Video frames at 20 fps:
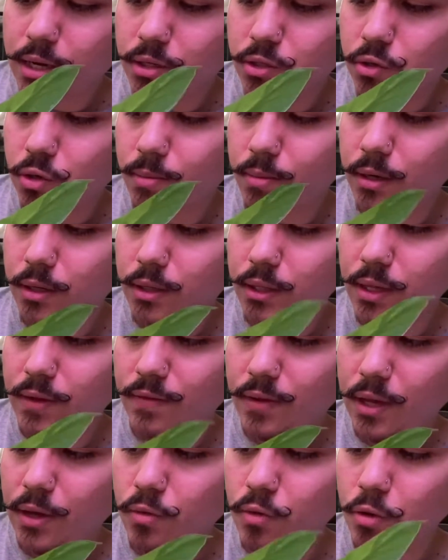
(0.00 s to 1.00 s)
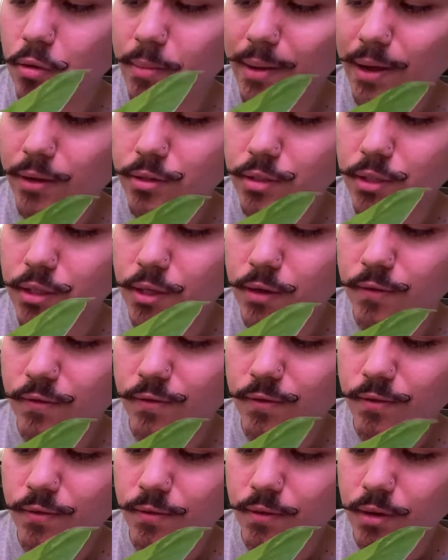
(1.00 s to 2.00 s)
So I'm gonna leave equal amounts of
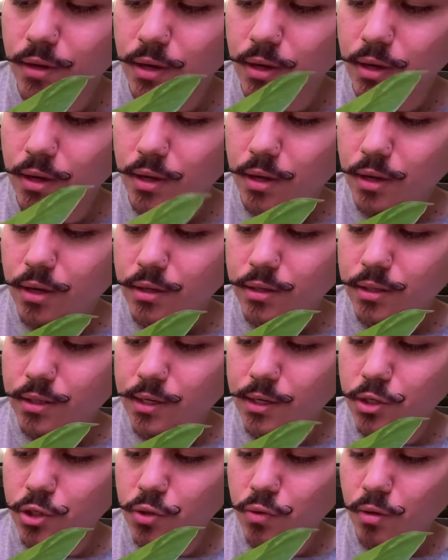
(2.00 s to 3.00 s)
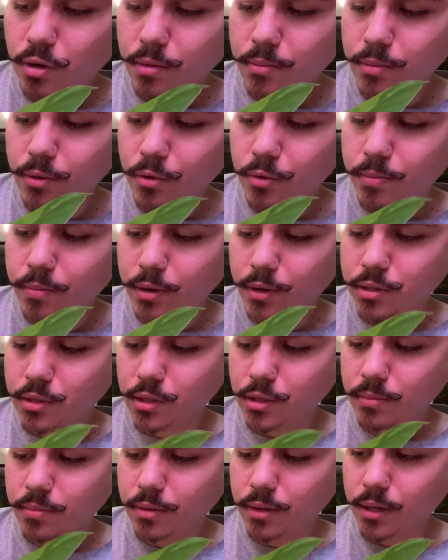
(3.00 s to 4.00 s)
tissue on both parts of
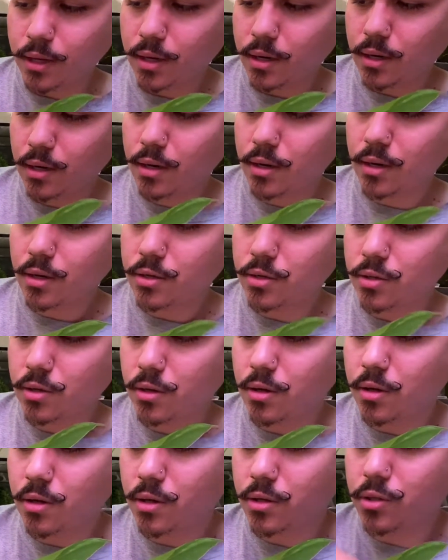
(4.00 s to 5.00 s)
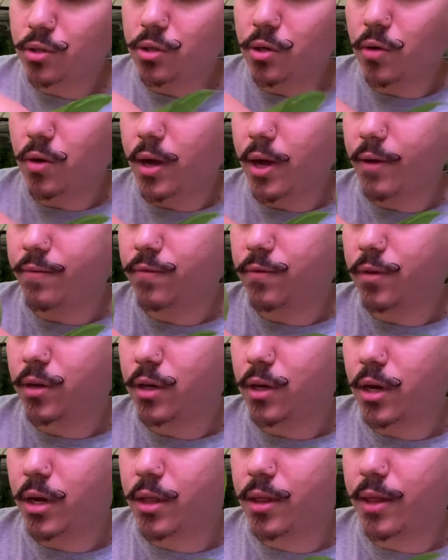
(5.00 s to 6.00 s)
the plant. So I
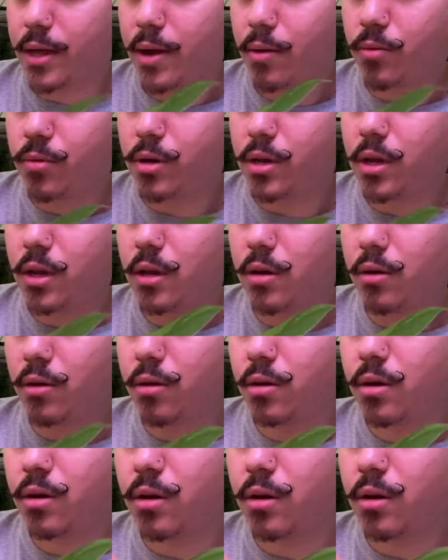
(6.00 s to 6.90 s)
cut that one here.